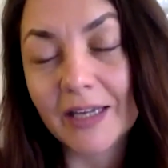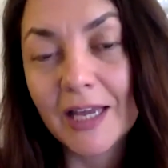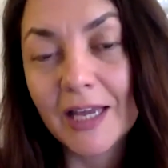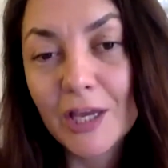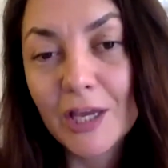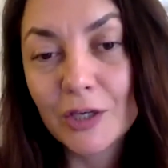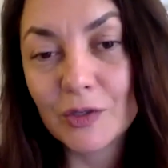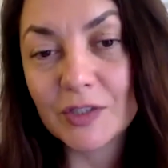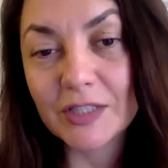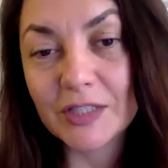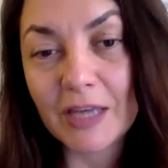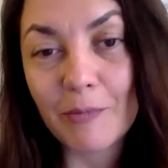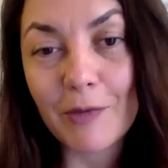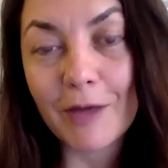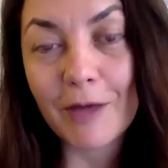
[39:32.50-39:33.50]
you
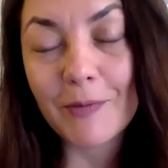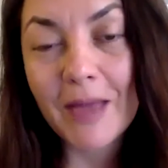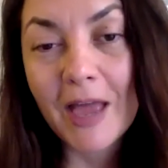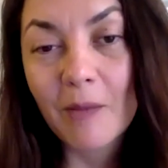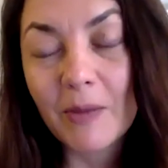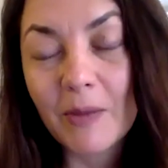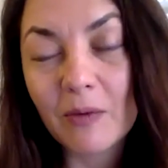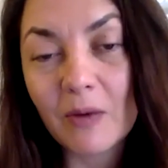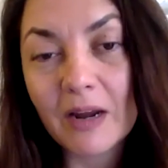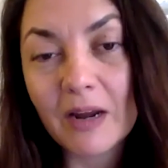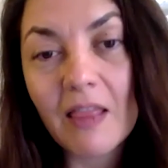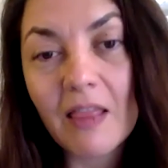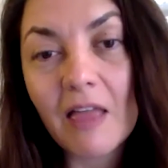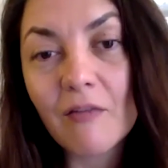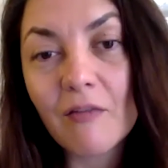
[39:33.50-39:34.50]
step up. But what I
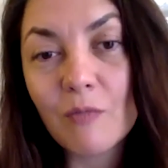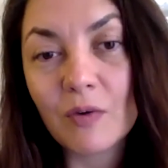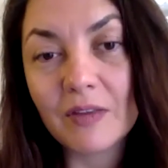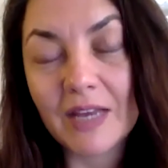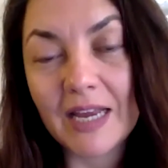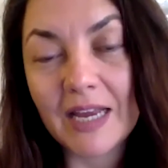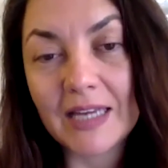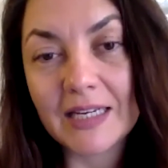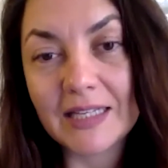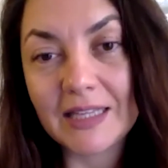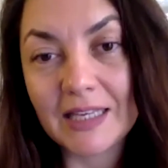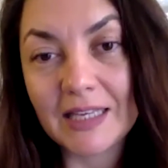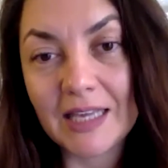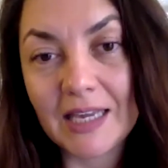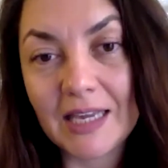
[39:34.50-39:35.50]
love more than
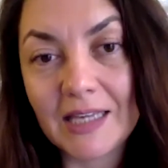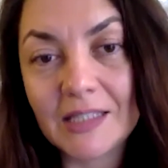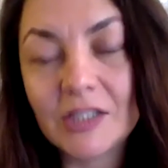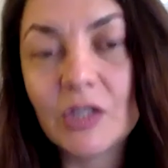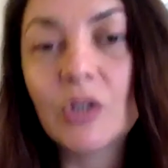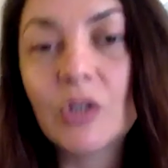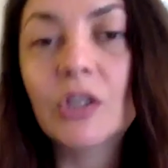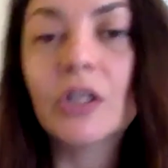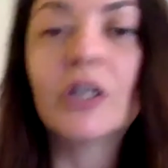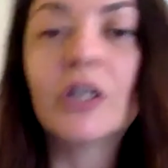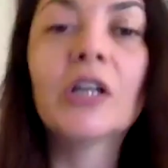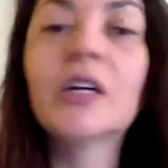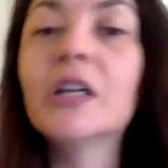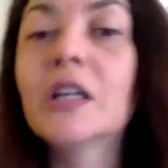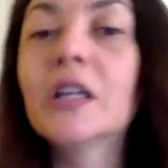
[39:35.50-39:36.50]
anything is you
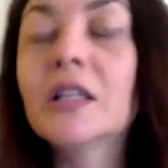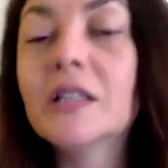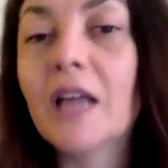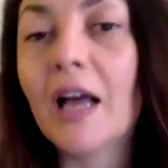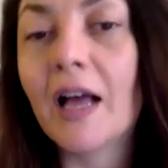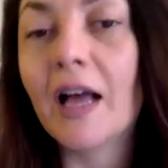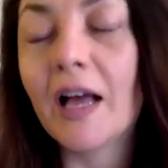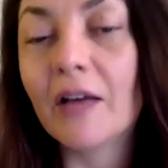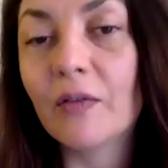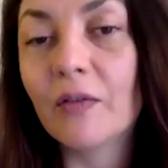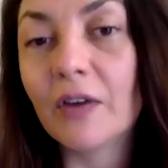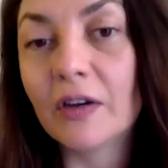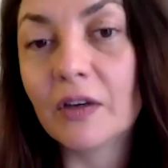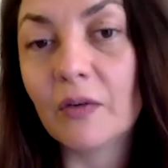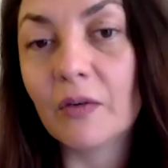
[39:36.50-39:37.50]
learned
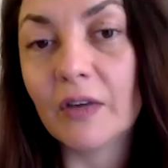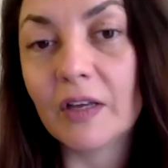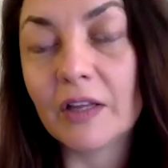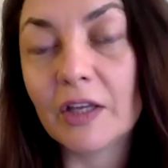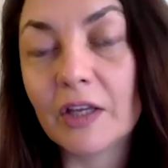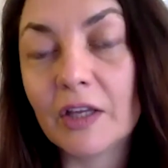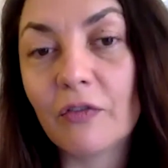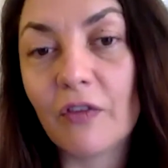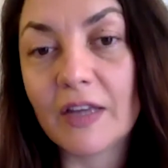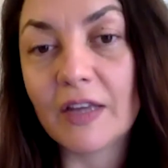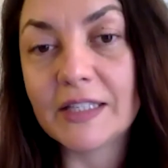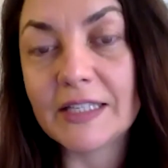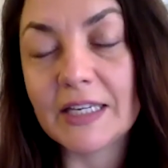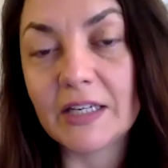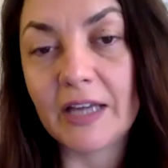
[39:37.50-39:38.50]
very quickly your
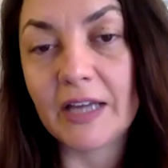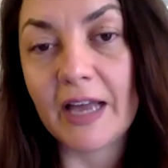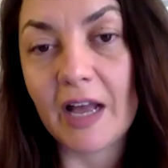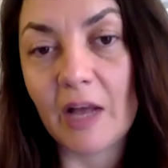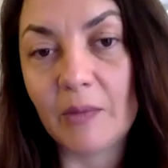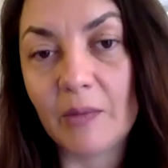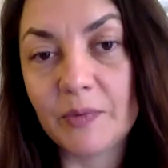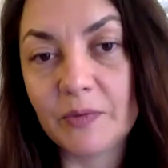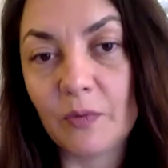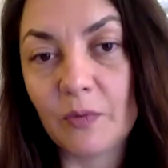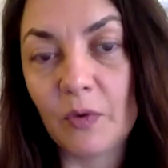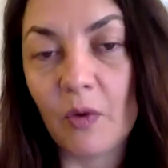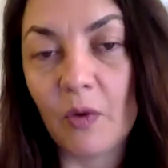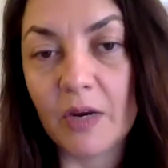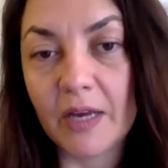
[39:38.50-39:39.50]
friends need a help. We
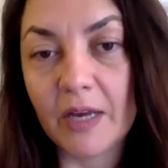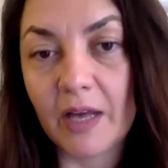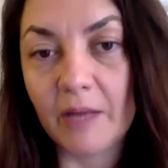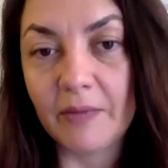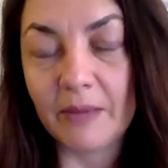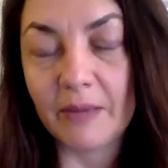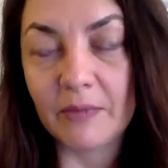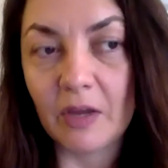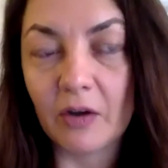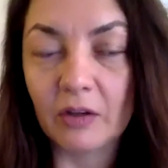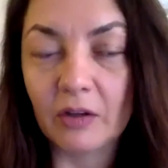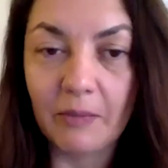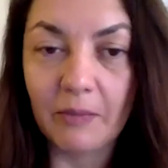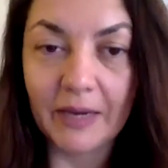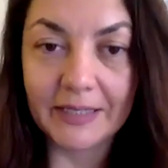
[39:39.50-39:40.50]
want to help them, not
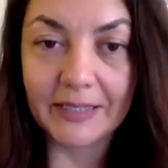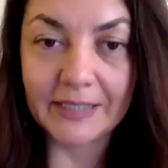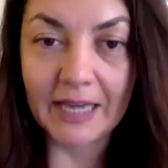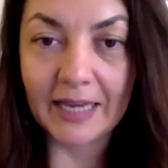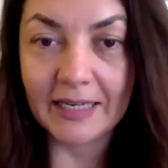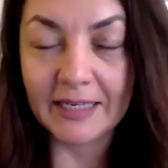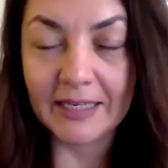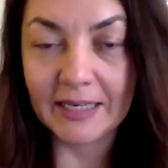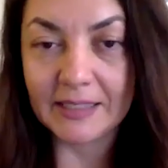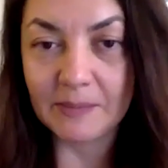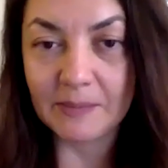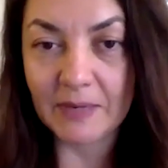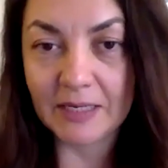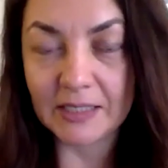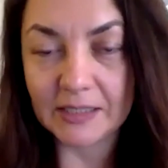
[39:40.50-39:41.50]
only by dying and
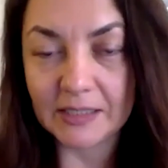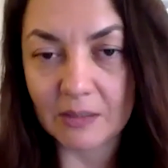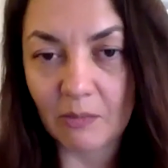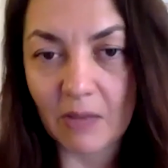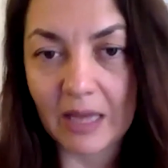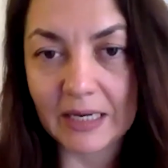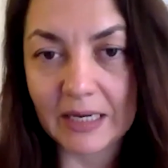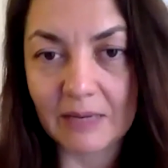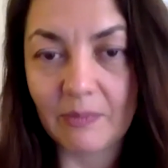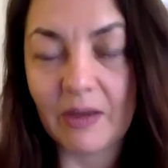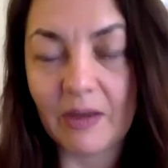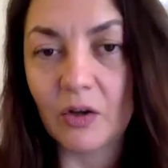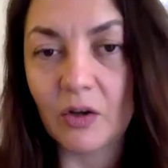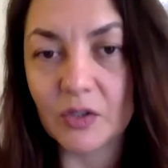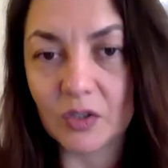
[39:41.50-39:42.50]
spending some money, but
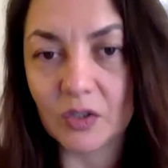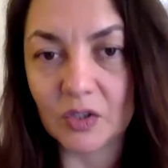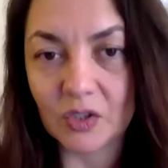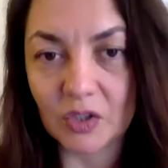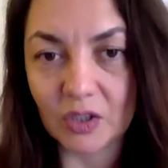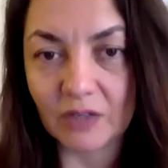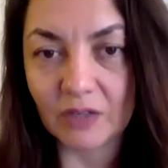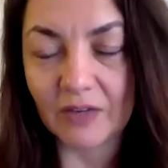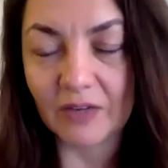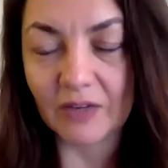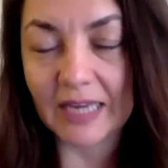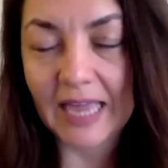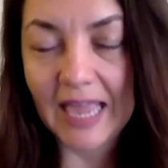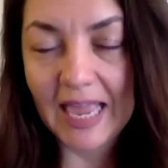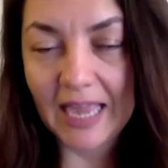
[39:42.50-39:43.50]
also serving
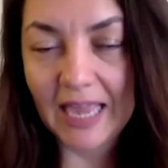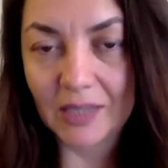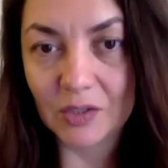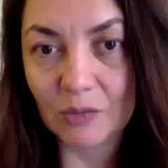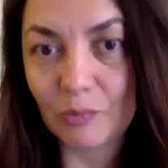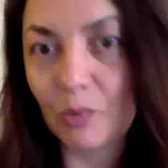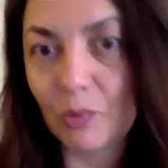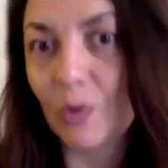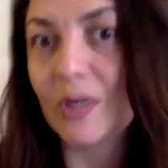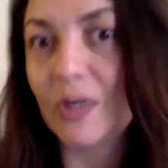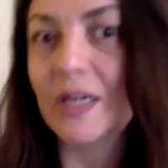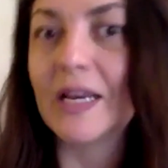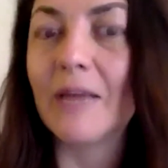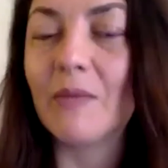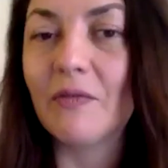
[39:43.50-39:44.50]
and
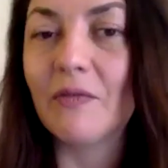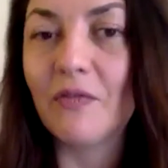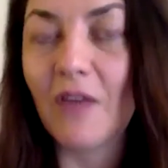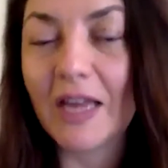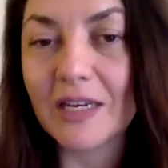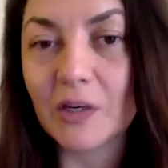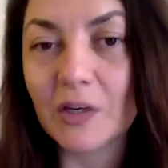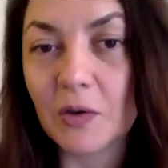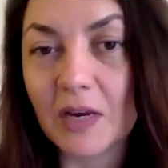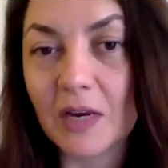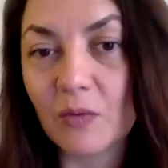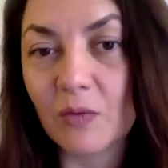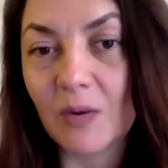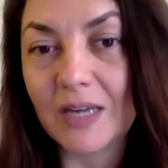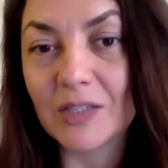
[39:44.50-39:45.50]
supporting them and finding
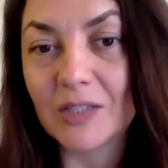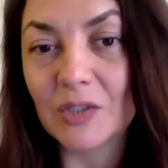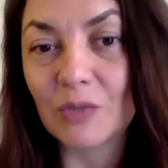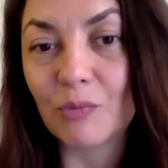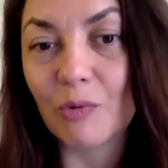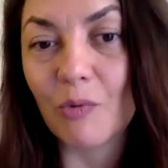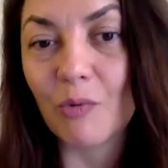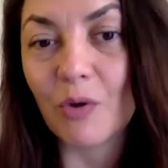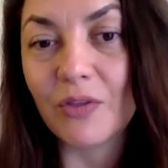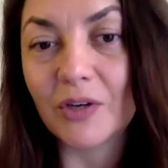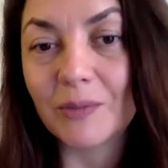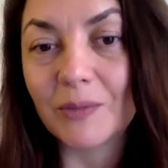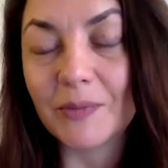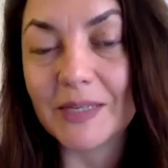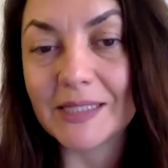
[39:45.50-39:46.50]
creative ways to promote
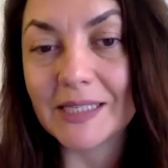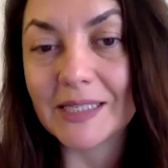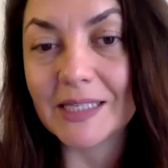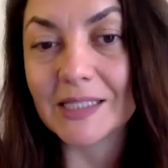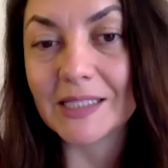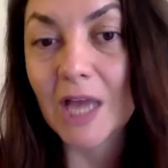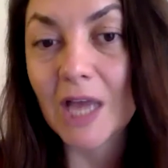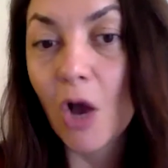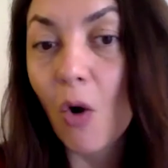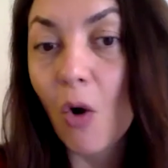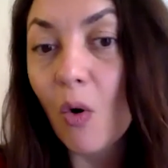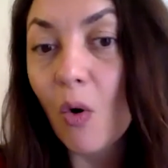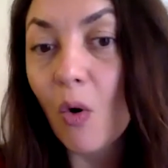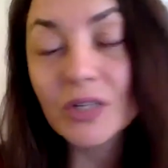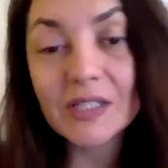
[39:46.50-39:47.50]
their business,
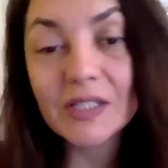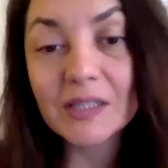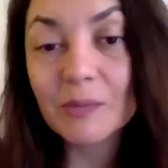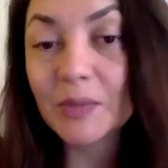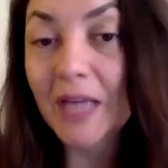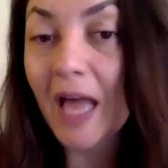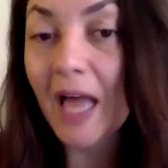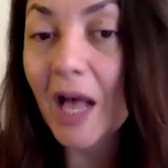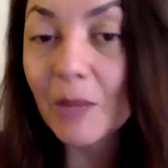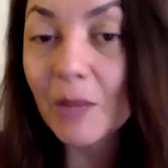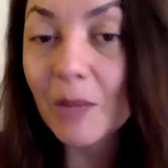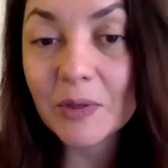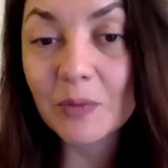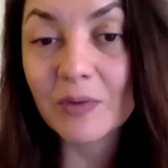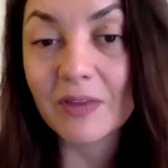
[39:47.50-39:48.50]
or just simply
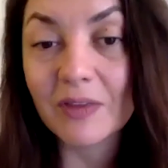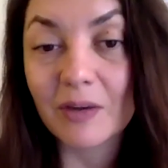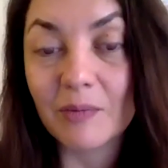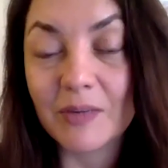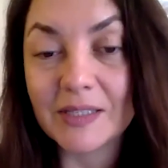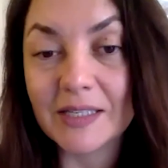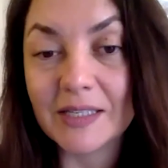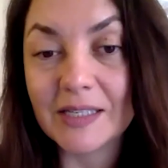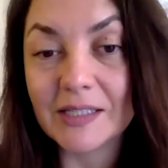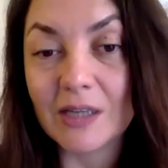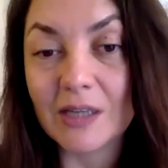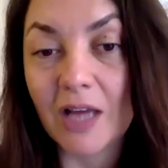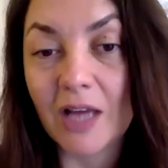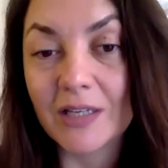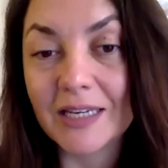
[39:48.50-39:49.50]
helping with their business
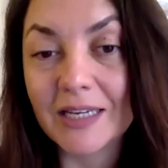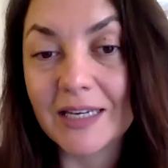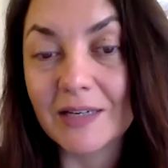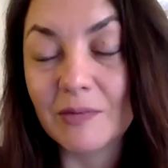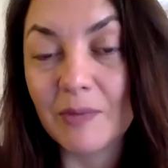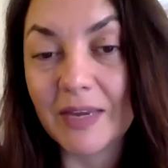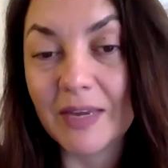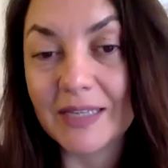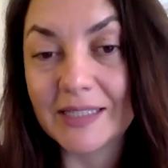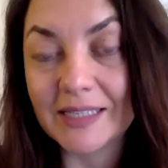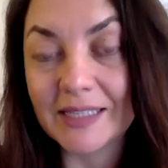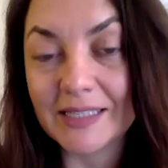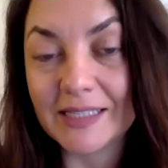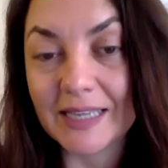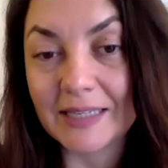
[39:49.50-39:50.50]
on needed
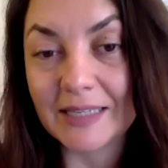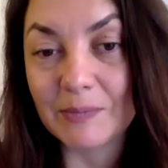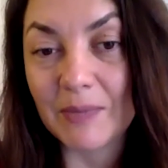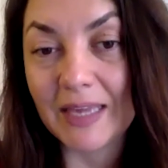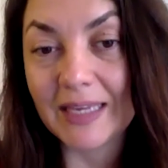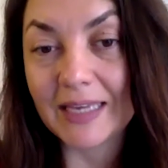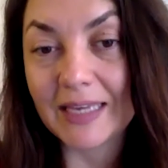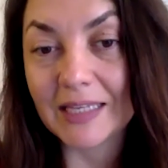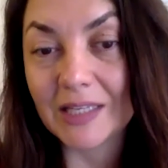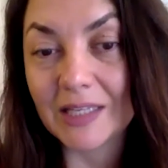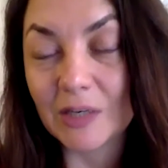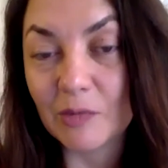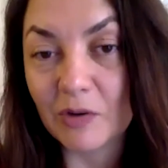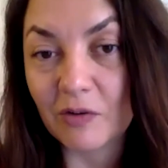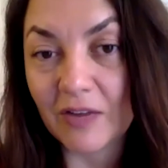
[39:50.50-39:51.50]
basis and making a
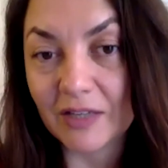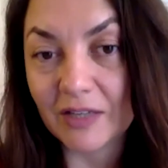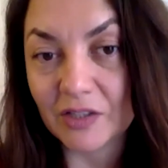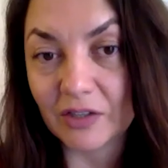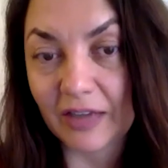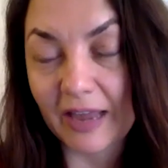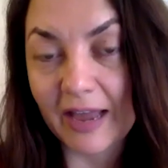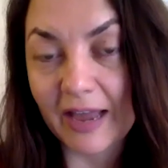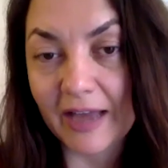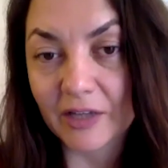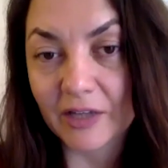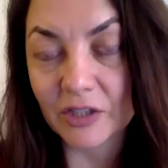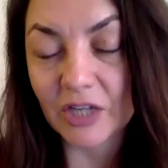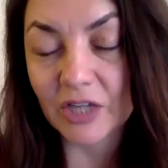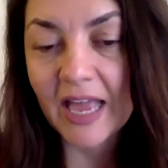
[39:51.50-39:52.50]
little bit of extra
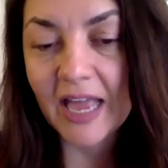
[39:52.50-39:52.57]
cash.